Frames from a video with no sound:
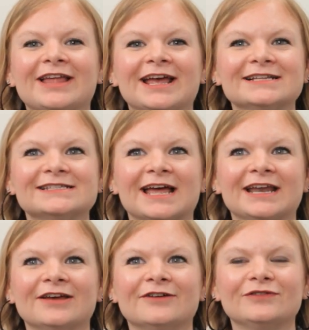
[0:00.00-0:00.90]
like I
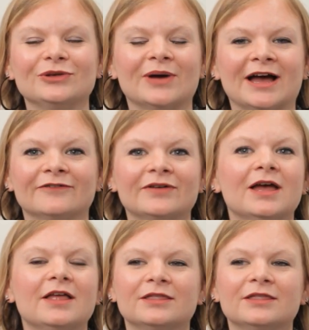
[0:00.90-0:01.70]
said, if you have